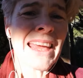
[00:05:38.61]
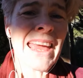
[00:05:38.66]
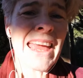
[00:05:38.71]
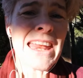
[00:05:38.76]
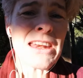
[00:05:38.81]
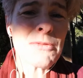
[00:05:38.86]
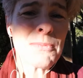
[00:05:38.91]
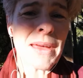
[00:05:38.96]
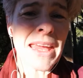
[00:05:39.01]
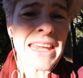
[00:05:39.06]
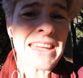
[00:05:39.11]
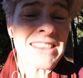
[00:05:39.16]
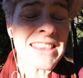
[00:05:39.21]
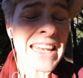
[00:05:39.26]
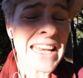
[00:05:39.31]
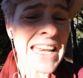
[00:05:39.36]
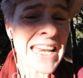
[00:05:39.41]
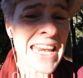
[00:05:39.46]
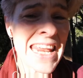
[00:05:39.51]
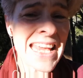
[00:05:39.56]
and make the
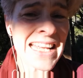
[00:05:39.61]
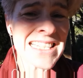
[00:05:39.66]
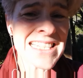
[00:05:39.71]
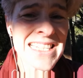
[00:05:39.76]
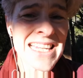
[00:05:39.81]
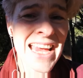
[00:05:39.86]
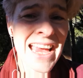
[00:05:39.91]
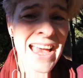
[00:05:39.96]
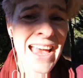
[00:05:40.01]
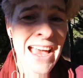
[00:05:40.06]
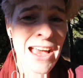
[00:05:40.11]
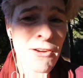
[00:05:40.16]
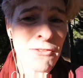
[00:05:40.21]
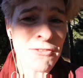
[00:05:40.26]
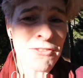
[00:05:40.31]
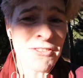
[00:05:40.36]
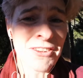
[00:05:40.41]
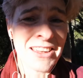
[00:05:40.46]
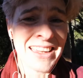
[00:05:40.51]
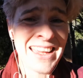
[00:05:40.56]
next
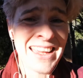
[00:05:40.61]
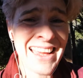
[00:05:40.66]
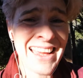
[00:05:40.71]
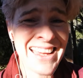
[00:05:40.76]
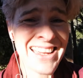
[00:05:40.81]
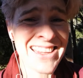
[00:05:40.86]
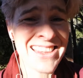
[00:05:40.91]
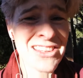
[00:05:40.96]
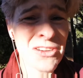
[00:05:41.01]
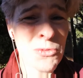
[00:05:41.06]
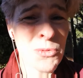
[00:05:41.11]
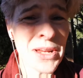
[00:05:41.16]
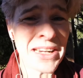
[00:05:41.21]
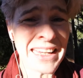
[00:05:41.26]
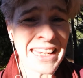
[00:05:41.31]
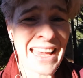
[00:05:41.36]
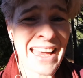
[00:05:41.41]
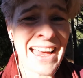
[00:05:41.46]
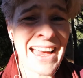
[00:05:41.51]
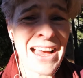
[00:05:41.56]
half the
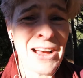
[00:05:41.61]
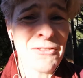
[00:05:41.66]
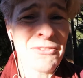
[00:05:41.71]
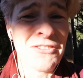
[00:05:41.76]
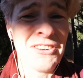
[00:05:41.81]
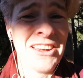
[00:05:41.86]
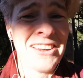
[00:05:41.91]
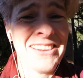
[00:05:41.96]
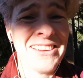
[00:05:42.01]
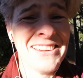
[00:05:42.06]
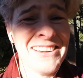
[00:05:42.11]
winning half.